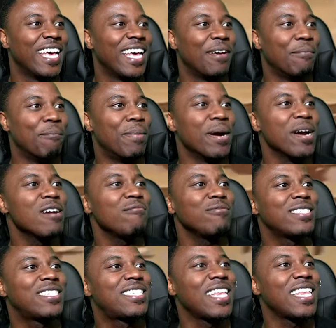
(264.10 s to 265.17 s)
Bird
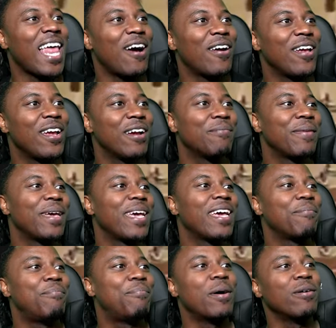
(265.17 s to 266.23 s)
was still out here,
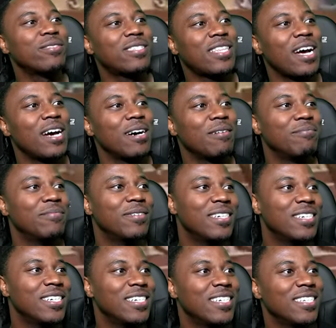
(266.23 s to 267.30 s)
man, post up.
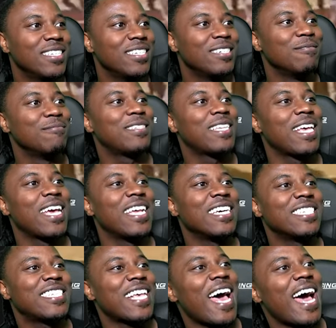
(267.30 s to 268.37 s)
You know what I'm saying?
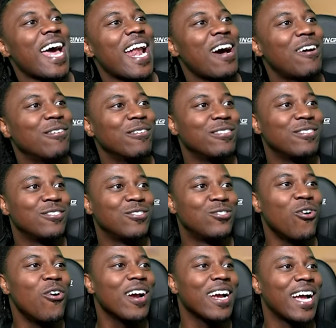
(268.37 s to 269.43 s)
Inside out.
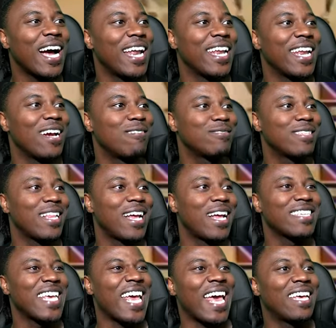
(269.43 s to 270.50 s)
Jordan got there. It was like,
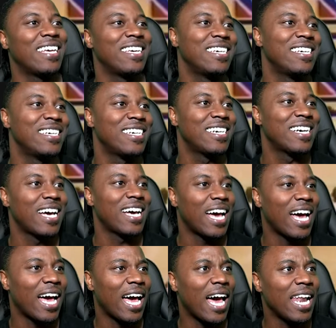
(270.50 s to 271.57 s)
yeah.
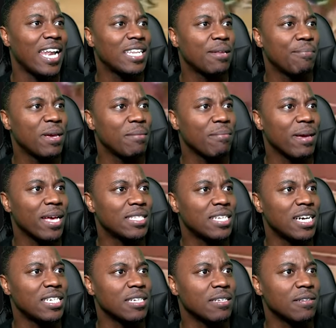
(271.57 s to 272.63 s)
I let the big man
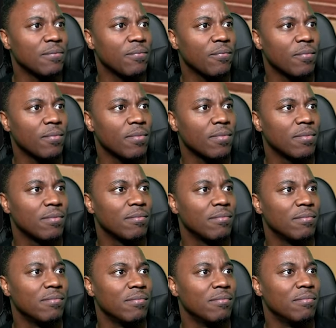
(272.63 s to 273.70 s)
touch it.
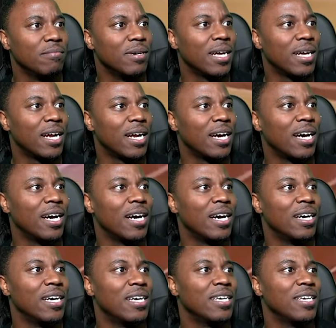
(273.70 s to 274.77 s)
But uh,
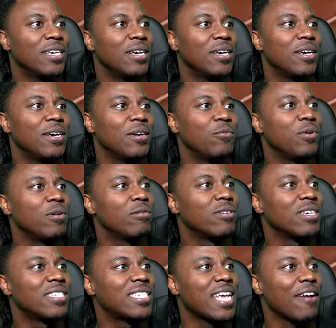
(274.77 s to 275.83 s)
yeah, we're going
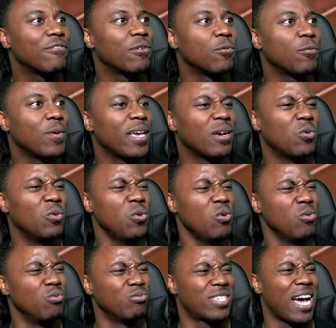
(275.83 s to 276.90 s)
to attack from the wing.
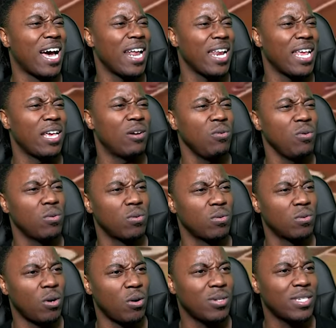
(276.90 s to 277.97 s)
Ooh, Scottie. Ooh.
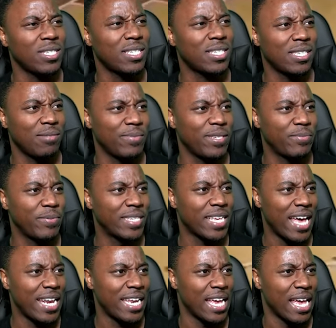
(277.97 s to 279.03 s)
Oh, this, this must be
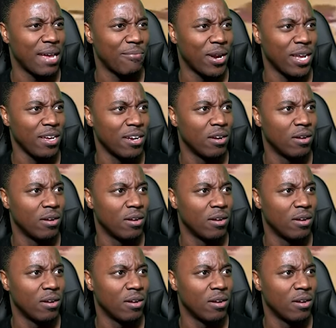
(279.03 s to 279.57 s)
Scottie game right here.